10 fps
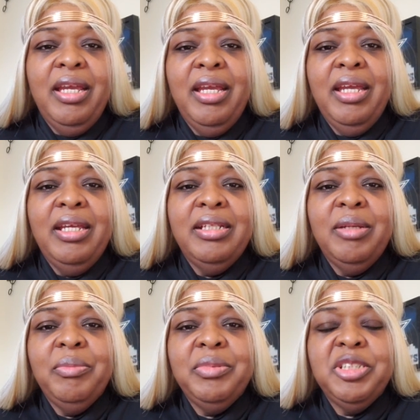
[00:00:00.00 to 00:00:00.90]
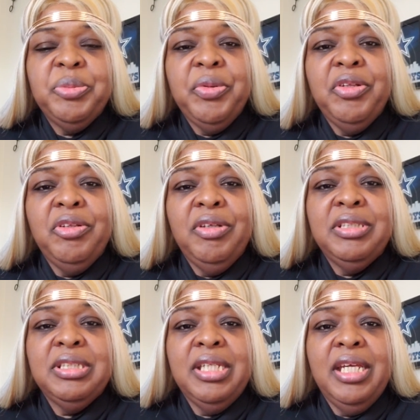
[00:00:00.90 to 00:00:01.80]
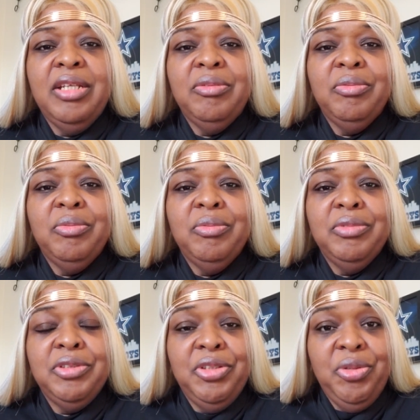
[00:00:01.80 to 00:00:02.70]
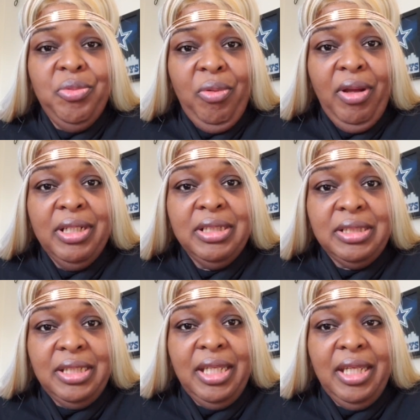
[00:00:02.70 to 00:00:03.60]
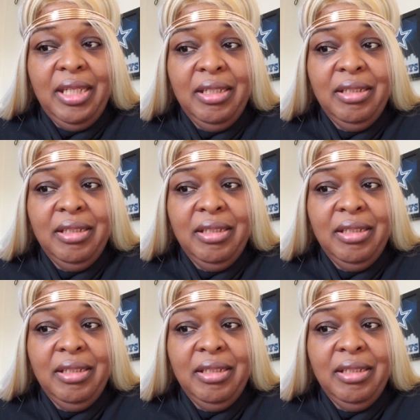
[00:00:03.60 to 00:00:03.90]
And the Spirit of the Lord said, "Do you want to see?"